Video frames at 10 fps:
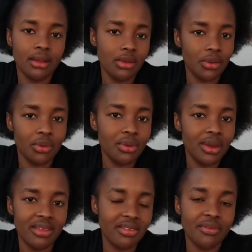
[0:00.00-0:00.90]
you know,
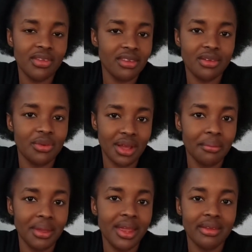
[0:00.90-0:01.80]
needs a visa to
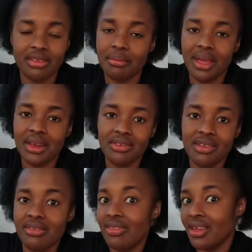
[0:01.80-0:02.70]
come here. Some
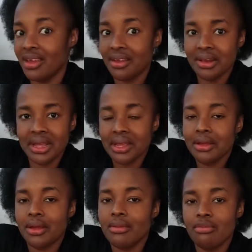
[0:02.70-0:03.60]
countries, they are
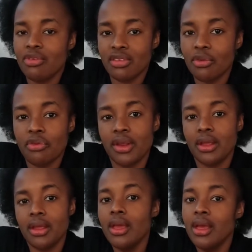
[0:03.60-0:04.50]
like visa
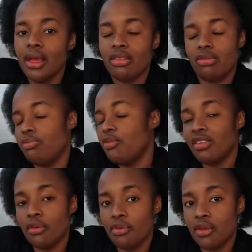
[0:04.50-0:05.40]
free. It's
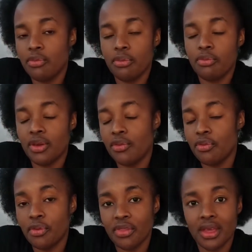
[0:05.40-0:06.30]
visa free
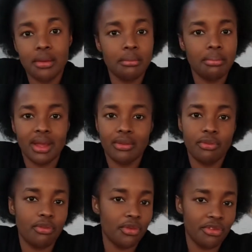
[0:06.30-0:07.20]
for them, but
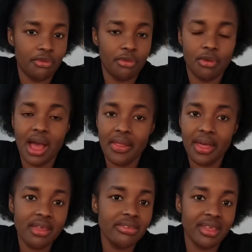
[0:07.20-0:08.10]
for
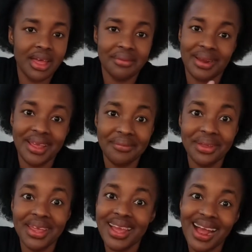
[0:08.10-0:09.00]
others, like
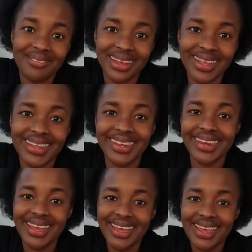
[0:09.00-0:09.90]
me, I'm a
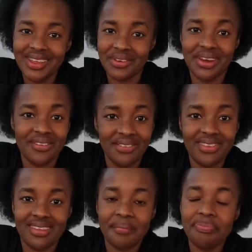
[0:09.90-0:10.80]
Kenyan, you need a
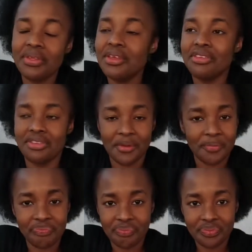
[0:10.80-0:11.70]
visa.
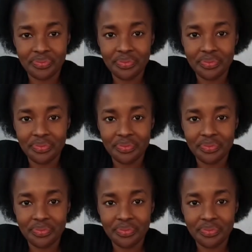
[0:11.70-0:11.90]
So